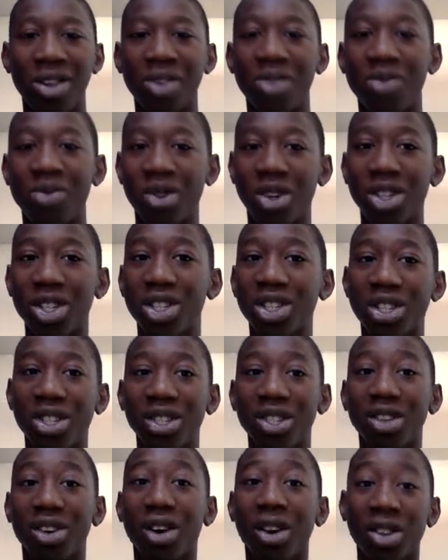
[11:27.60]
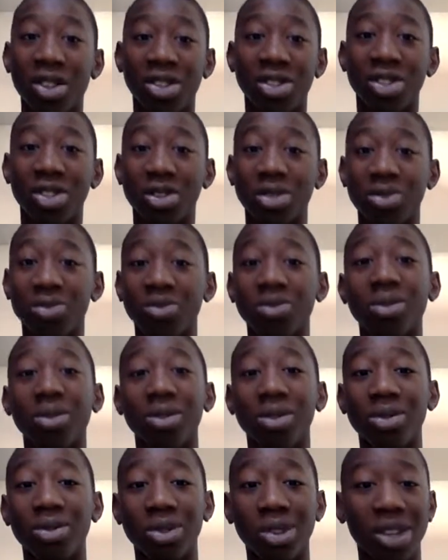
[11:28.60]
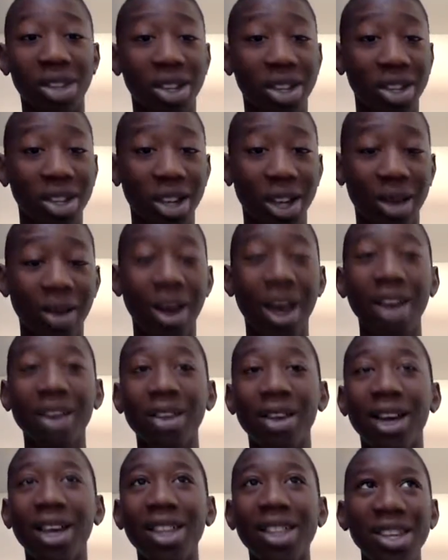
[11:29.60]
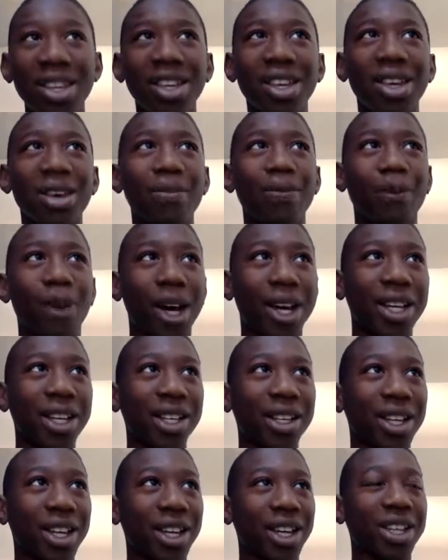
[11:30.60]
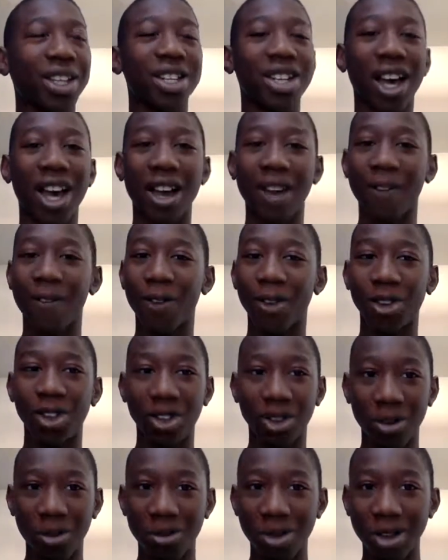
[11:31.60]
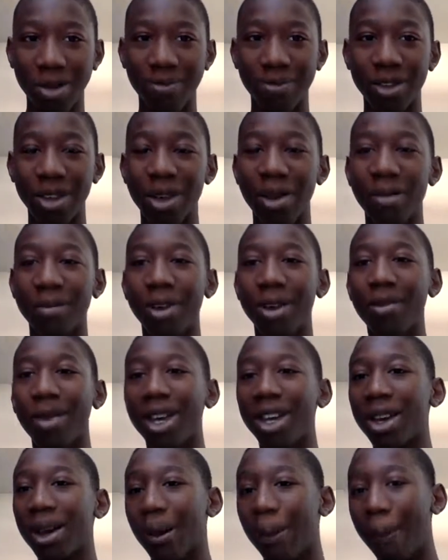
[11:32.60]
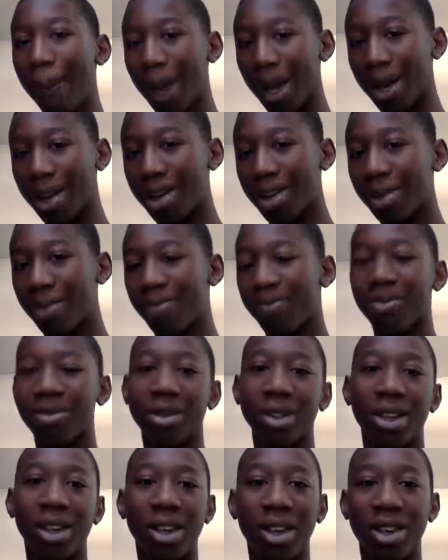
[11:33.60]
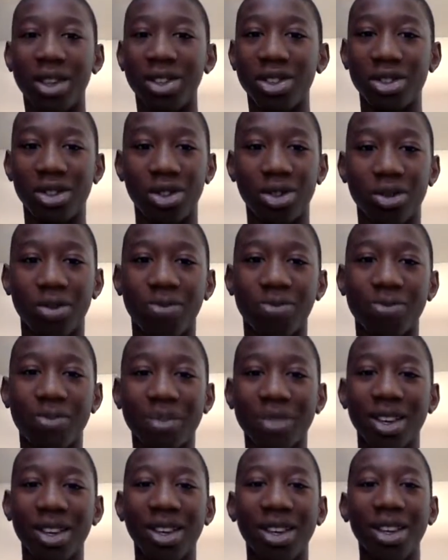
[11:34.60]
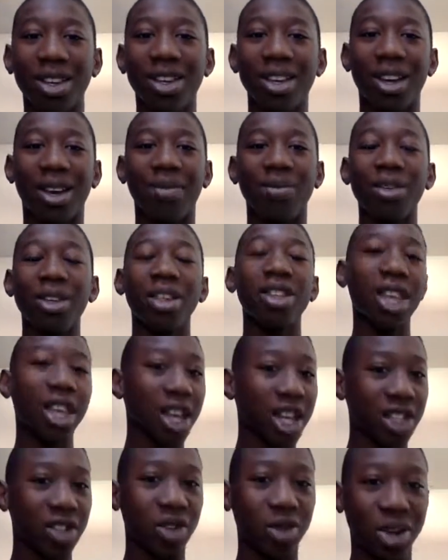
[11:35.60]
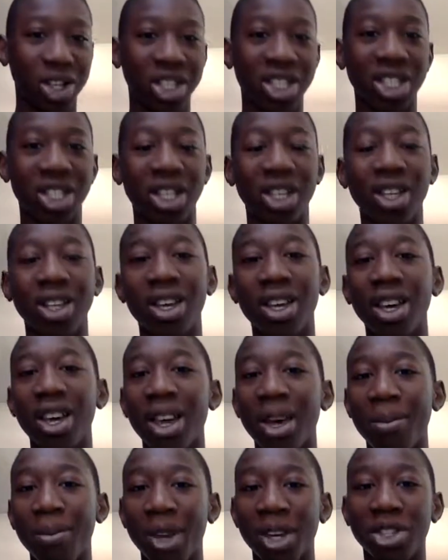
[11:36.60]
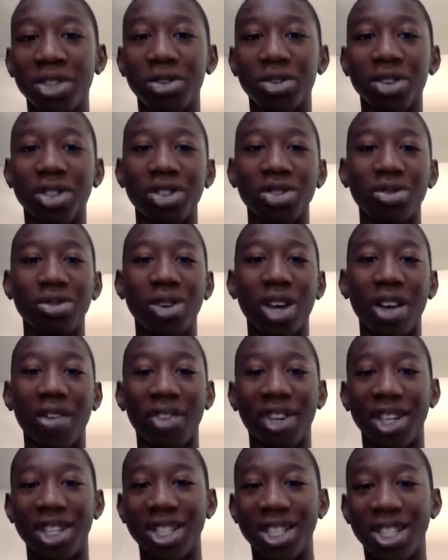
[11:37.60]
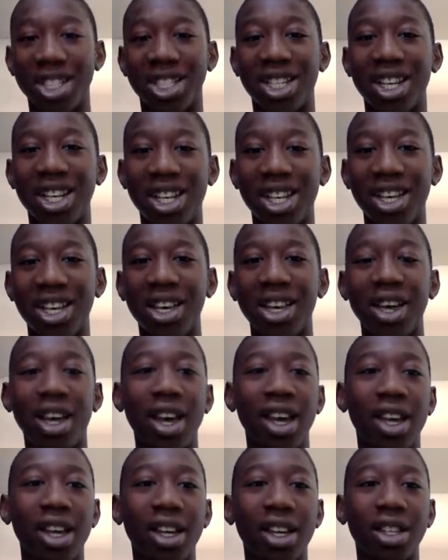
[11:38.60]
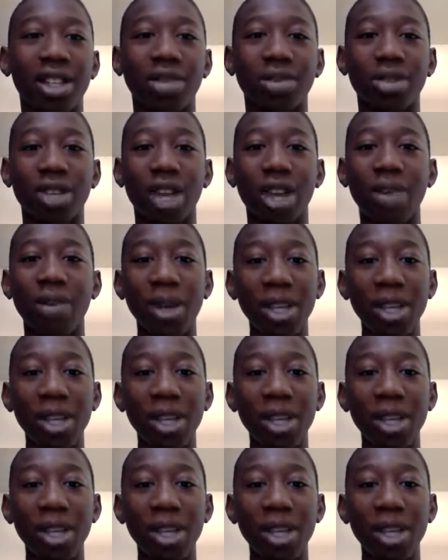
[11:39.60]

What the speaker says: Rust is also a really good game. I think it might like die for a little bit, but it might come back. So yeah. Thank you guys for watching. Make sure to have a nice day and subscribe.